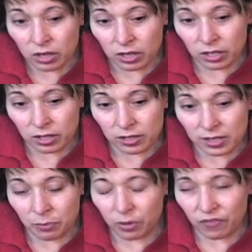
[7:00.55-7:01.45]
the
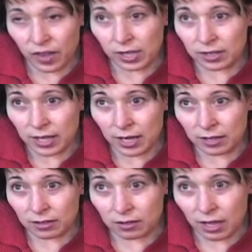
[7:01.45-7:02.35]
simple fact that
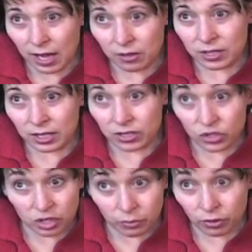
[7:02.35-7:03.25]
housing is
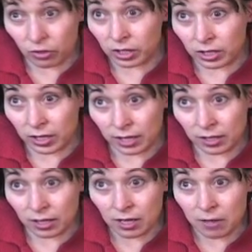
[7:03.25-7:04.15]
cheaper, and that
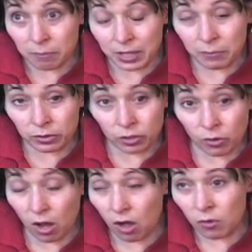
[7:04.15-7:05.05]
people don't
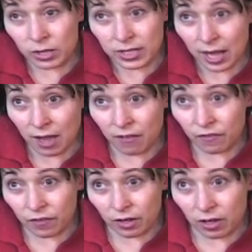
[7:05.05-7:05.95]
always have
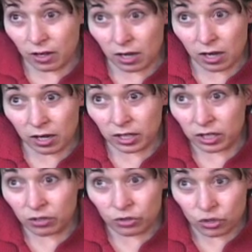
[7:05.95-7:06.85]
a
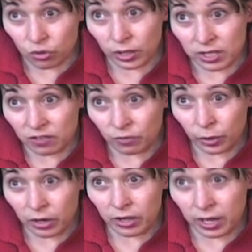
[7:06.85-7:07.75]
huge choice of
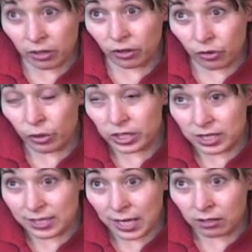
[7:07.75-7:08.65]
where they are going to
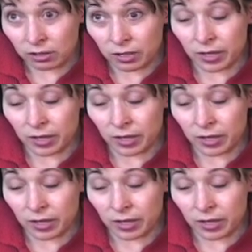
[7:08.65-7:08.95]
settle,